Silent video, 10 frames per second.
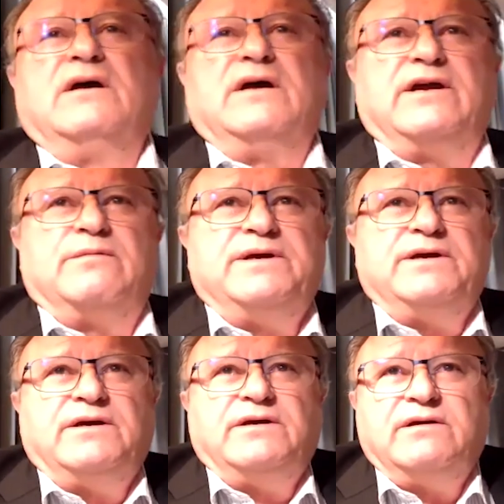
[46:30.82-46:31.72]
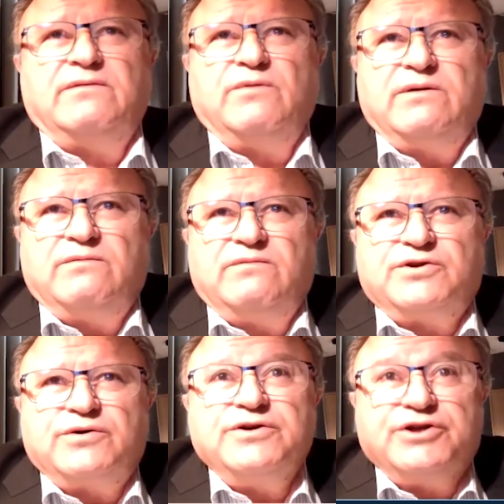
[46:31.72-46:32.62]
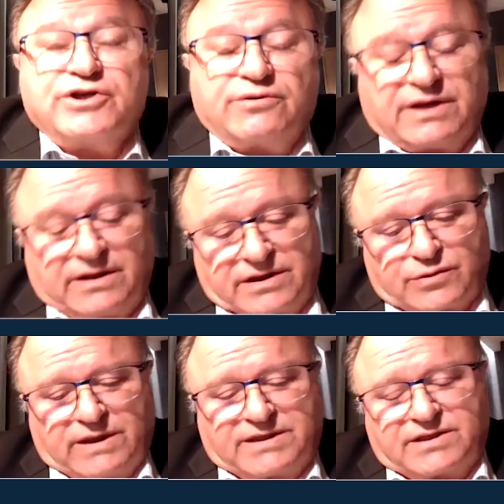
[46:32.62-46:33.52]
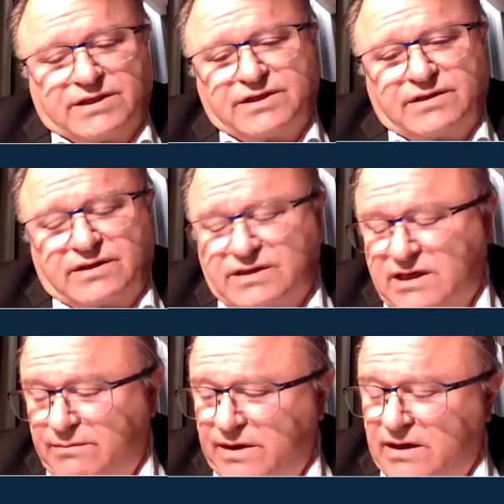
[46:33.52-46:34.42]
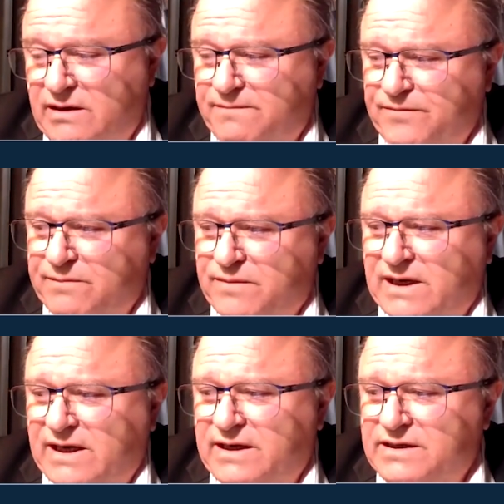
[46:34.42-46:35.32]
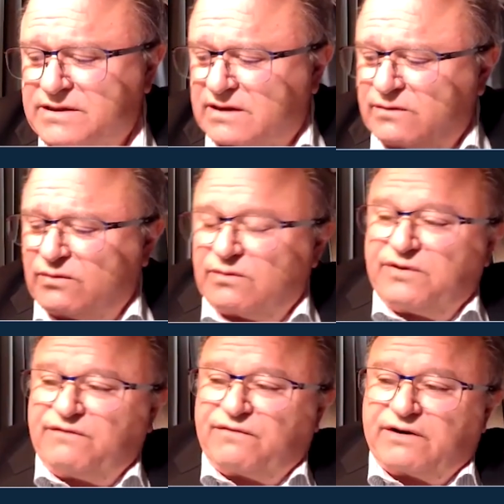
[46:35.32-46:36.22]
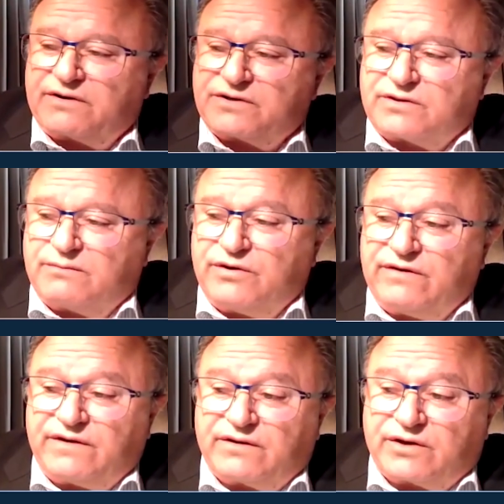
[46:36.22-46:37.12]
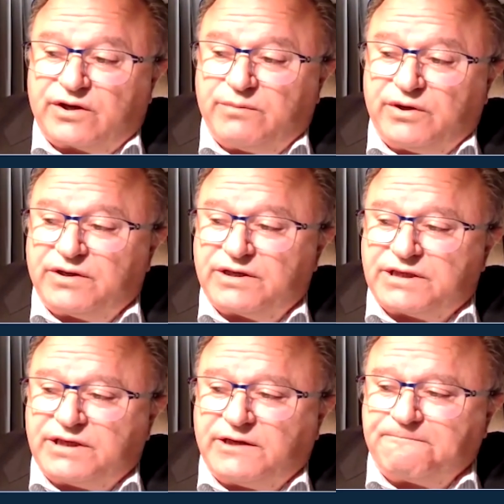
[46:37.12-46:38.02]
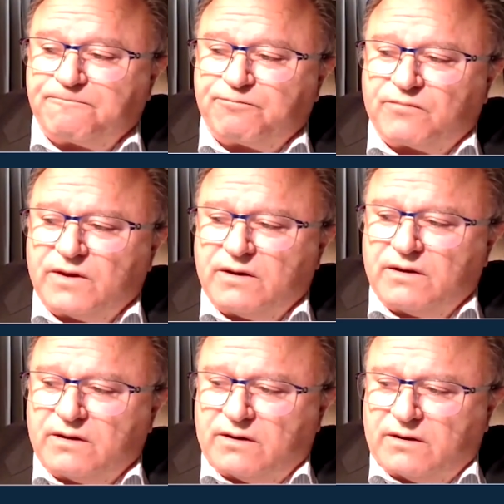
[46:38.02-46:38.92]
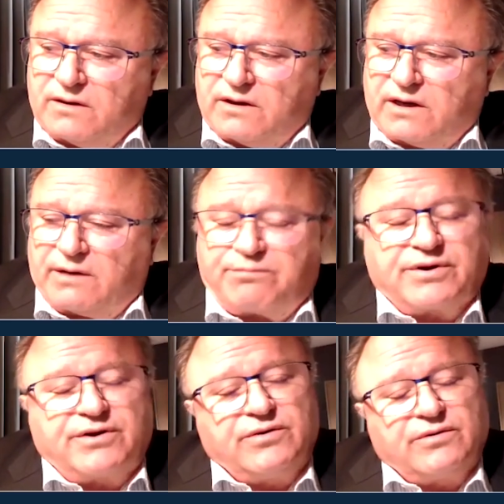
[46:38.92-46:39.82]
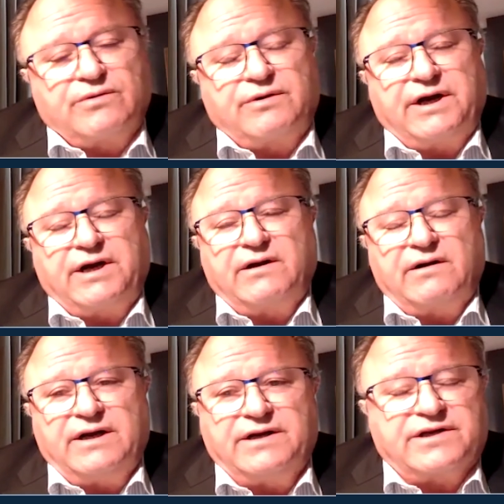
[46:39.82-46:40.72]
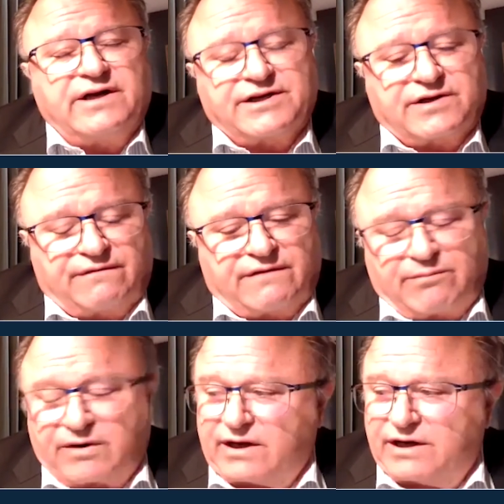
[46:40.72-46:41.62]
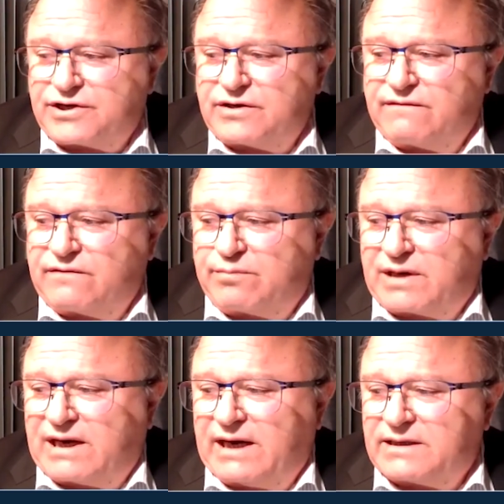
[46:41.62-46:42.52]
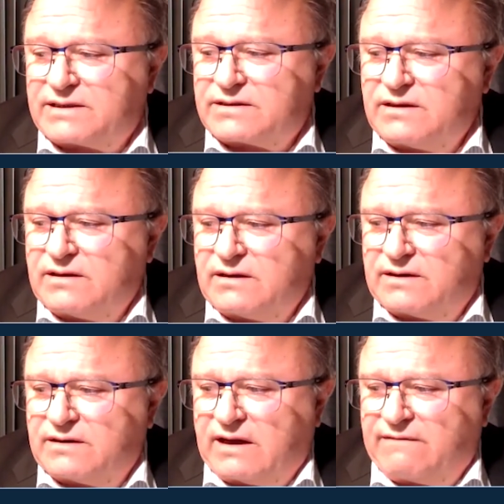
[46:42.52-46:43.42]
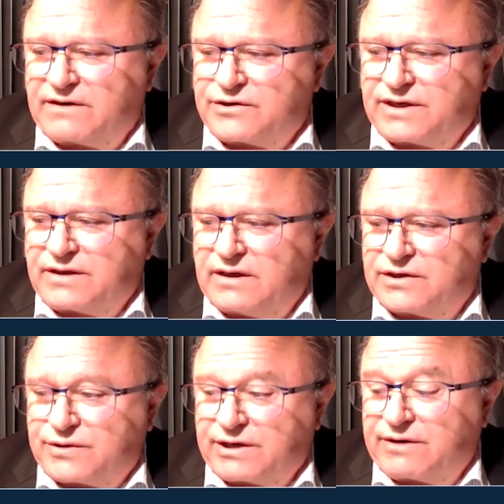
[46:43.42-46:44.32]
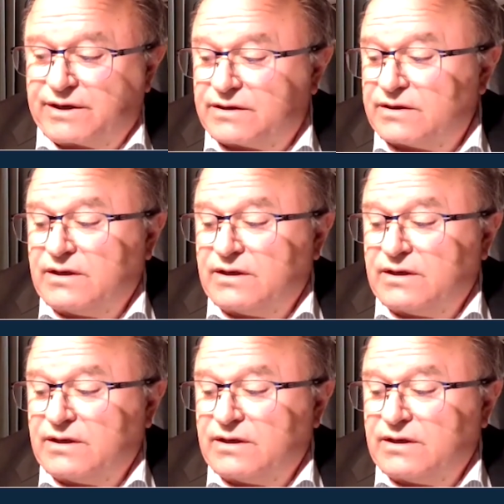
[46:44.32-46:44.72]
It'll be during this wet season that's coming up. The plan is that we'll be focused on moving the community and procuring international fabrication of the plant and triggering it.